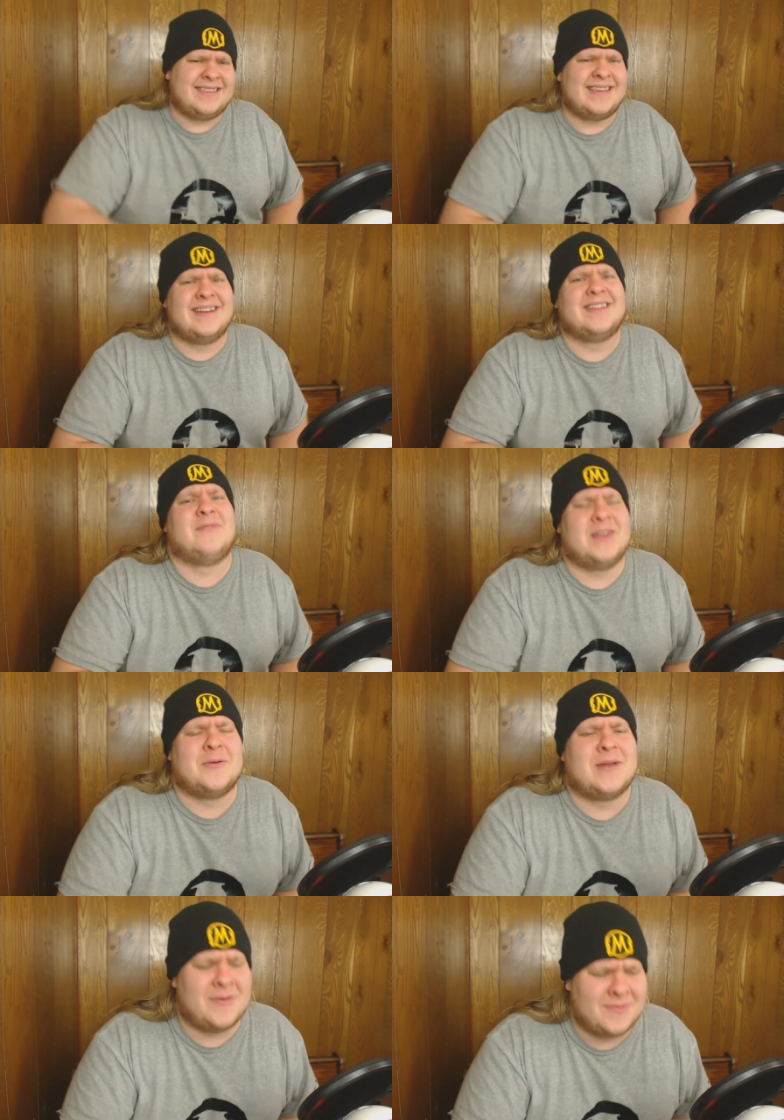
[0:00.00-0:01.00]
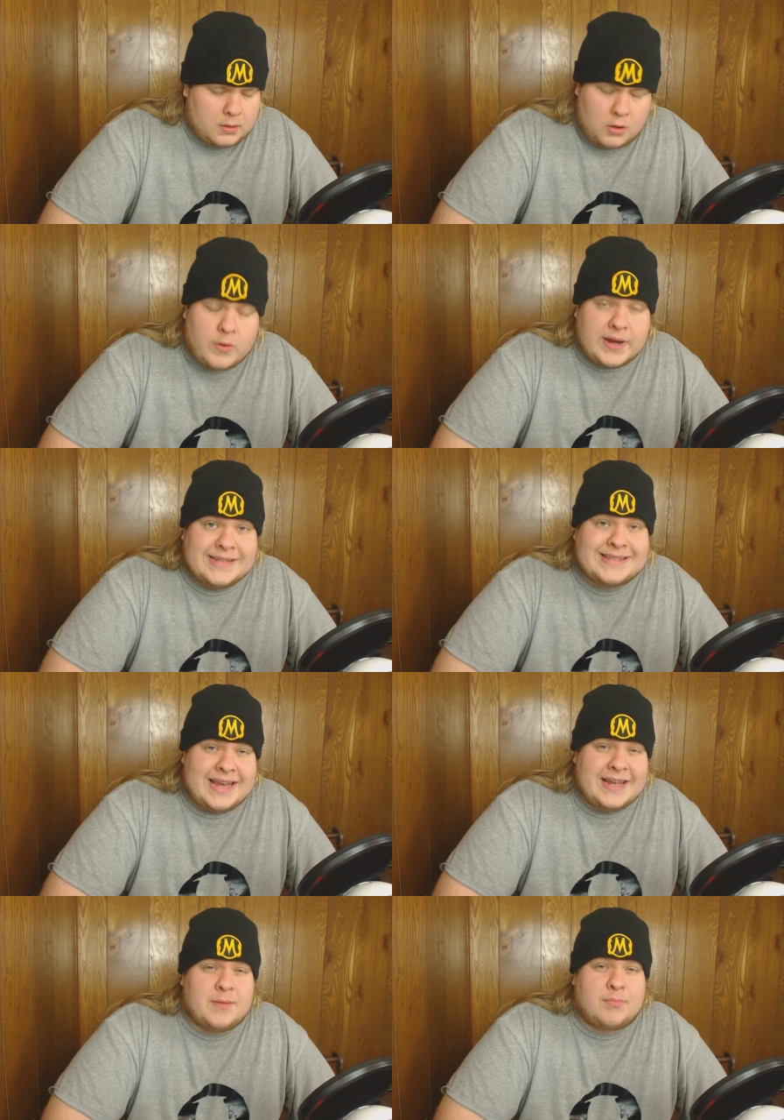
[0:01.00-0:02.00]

get into the video now. Going inside